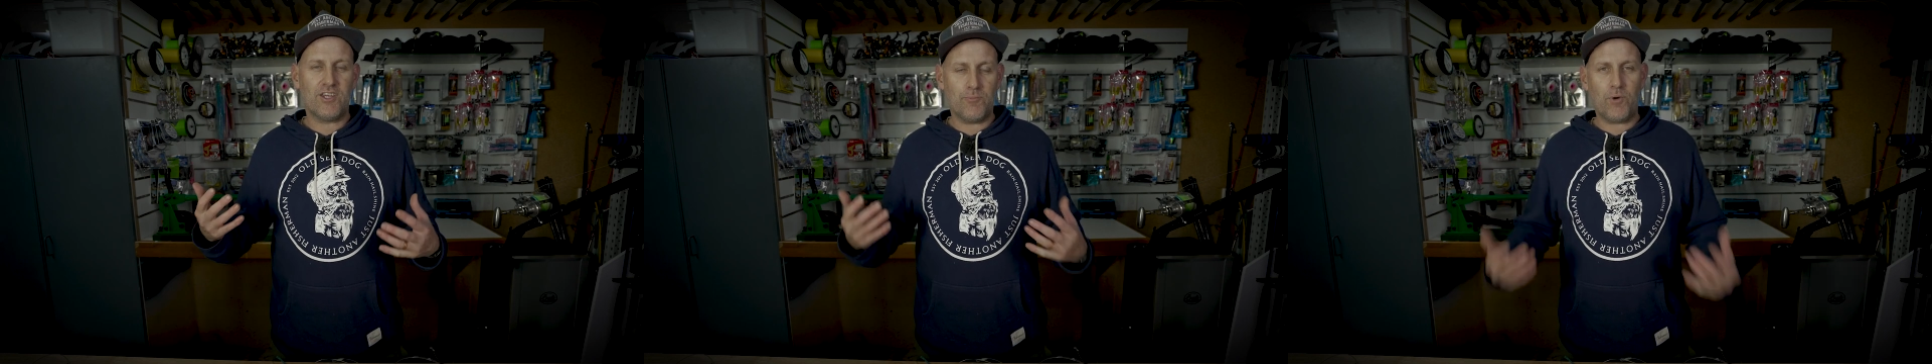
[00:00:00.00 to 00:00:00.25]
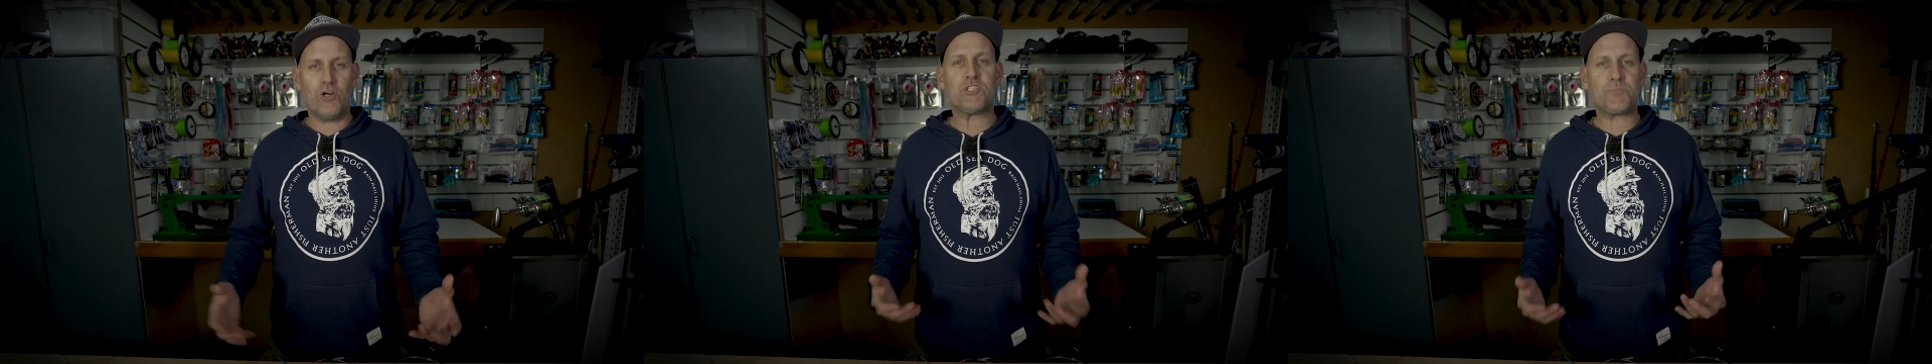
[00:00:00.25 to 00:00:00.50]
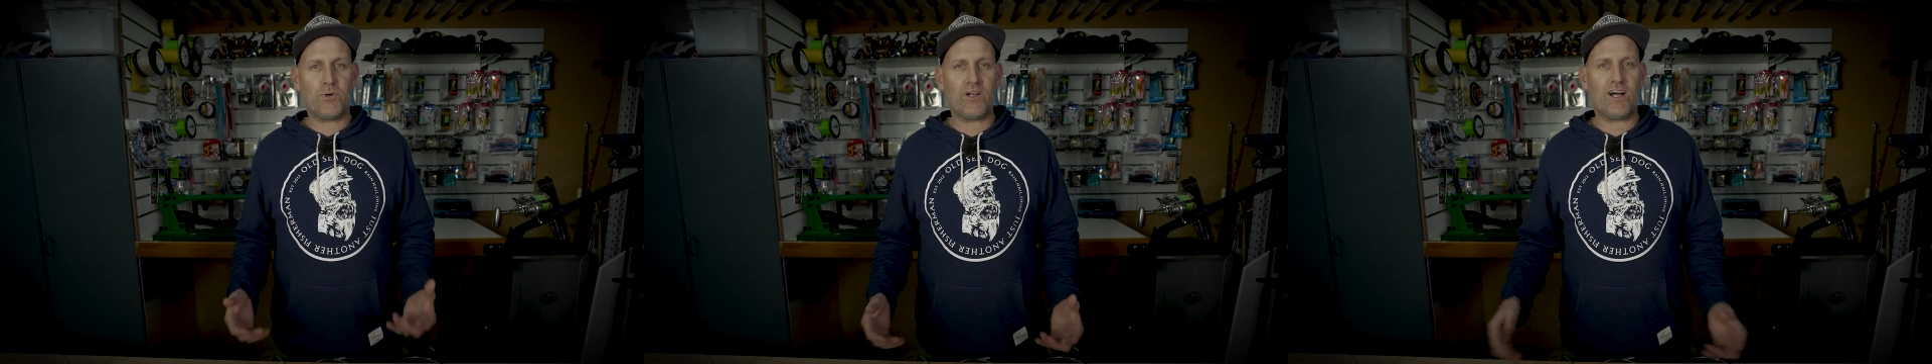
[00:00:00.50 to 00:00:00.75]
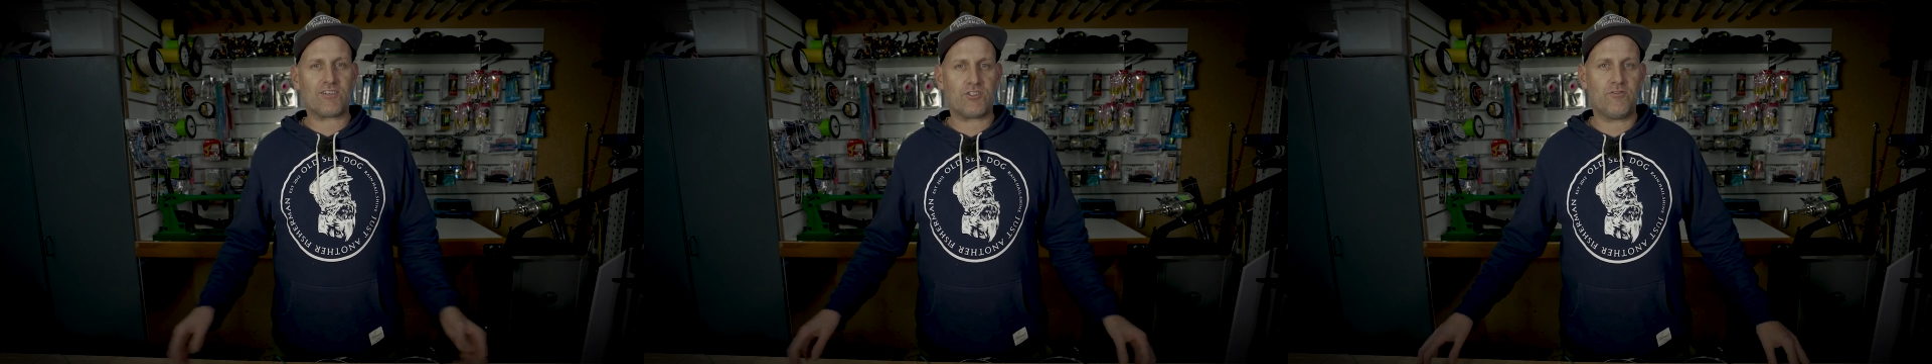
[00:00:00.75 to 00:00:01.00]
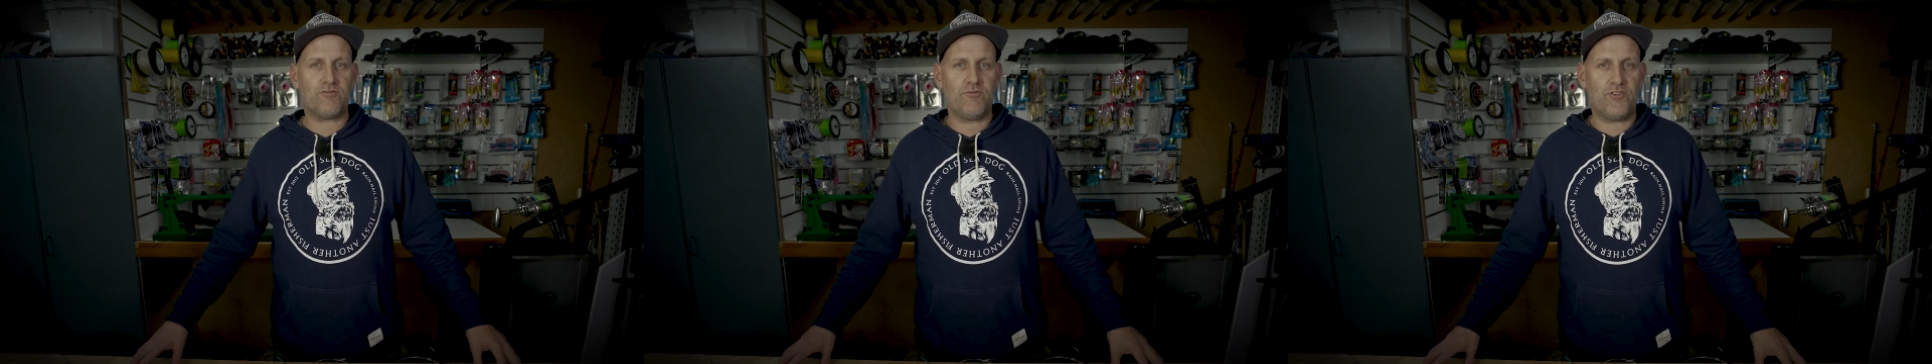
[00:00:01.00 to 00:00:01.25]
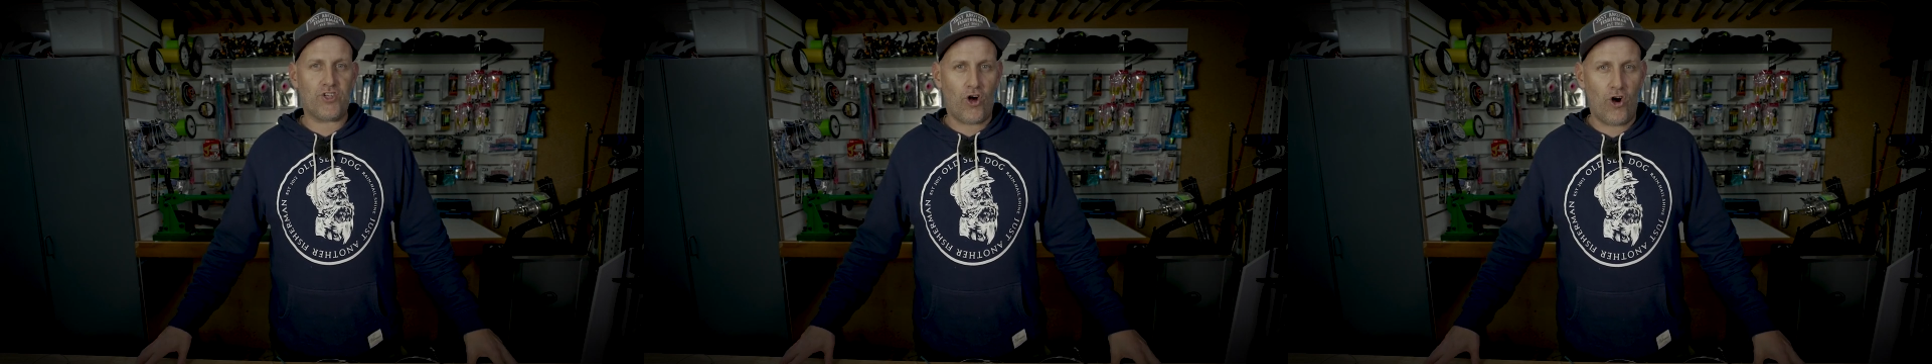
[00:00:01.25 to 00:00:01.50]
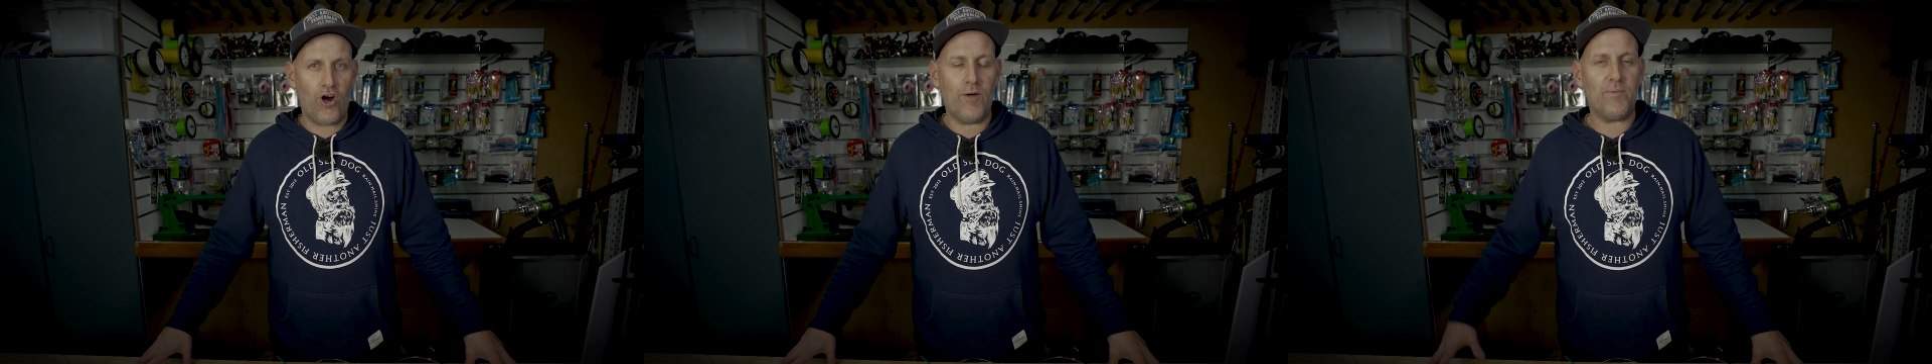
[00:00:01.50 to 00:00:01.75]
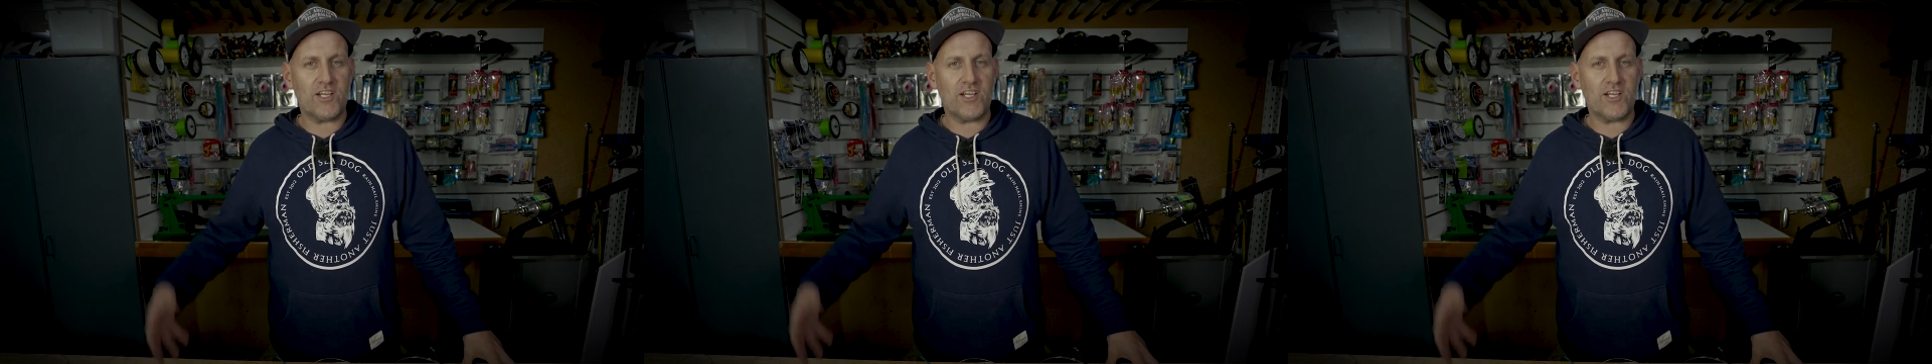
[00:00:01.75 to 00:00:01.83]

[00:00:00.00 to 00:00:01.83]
the most productive time.